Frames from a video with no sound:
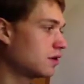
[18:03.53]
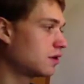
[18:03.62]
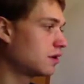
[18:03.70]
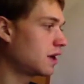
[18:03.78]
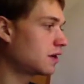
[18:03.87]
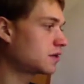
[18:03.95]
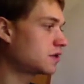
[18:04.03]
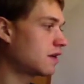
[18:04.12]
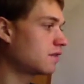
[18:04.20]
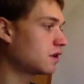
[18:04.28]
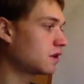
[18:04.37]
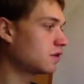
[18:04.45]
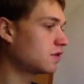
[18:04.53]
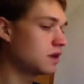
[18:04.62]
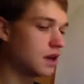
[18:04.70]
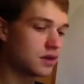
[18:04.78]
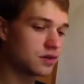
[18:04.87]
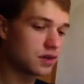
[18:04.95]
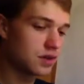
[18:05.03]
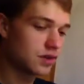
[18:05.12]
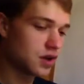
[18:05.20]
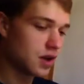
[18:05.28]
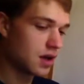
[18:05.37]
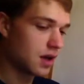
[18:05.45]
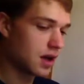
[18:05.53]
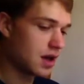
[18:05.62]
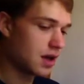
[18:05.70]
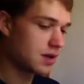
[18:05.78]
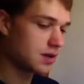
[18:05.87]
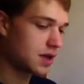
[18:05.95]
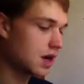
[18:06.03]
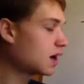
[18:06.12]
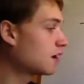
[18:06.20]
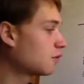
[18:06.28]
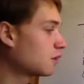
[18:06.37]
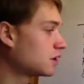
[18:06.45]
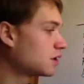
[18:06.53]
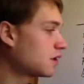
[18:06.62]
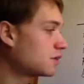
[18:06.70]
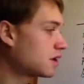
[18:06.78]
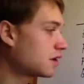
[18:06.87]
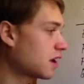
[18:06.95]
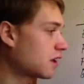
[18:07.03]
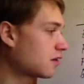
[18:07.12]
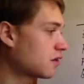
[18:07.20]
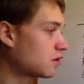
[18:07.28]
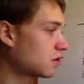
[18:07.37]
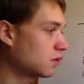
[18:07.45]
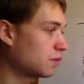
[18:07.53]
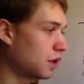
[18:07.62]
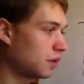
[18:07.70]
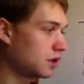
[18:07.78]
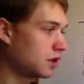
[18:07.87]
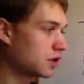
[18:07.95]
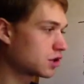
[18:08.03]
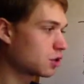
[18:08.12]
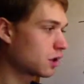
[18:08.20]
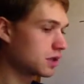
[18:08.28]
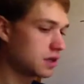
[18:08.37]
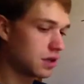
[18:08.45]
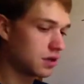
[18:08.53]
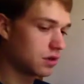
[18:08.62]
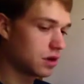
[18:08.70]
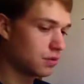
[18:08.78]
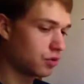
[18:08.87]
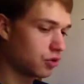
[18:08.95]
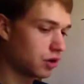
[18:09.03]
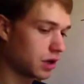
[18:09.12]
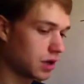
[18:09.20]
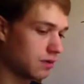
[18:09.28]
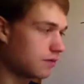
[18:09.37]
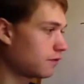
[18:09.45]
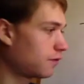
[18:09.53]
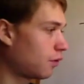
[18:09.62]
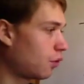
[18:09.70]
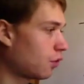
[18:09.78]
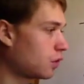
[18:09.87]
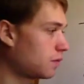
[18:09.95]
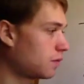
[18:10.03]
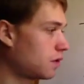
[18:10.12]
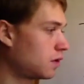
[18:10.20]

that's 73 inches, and when you times that together, our total moment is 23.4.